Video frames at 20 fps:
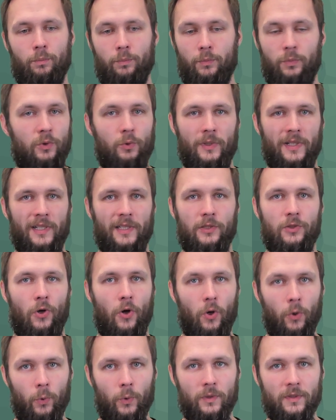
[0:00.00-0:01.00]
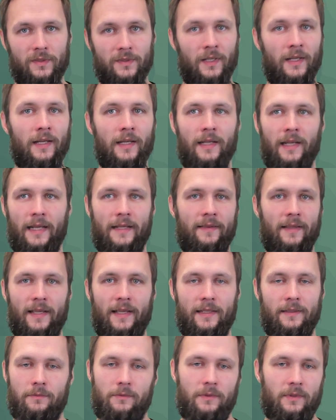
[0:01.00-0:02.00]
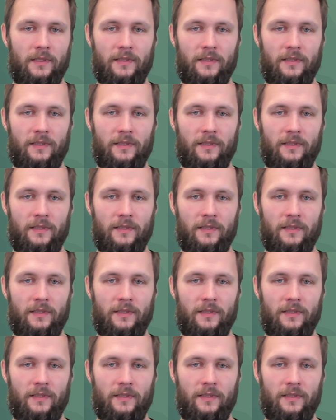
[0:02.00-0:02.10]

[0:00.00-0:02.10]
drilled holes, and then